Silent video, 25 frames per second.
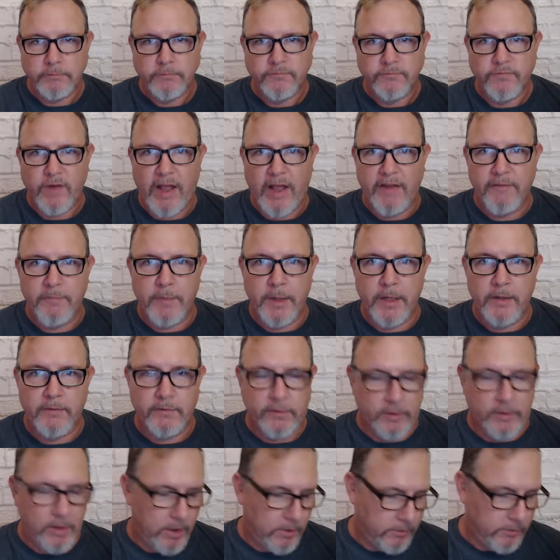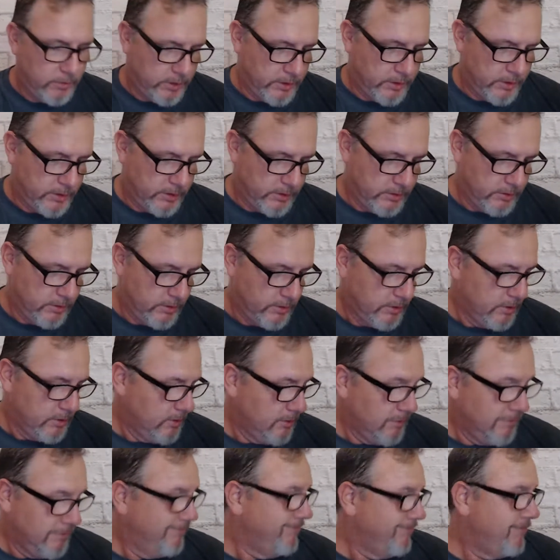5 minutes ago because,
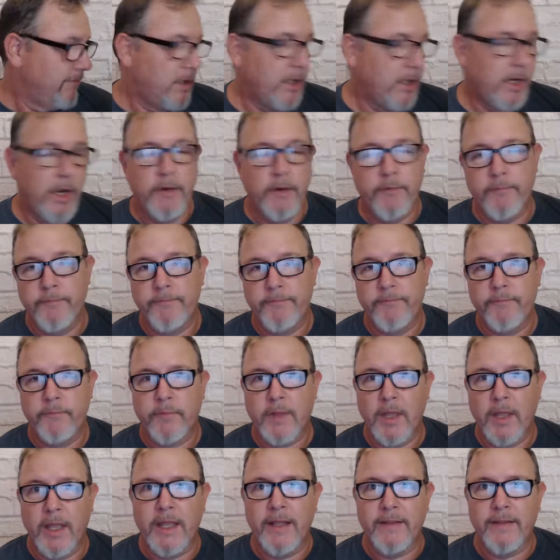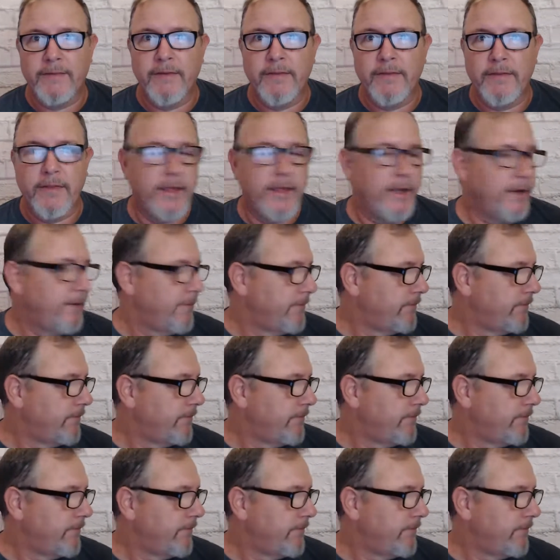you know, it's a thing.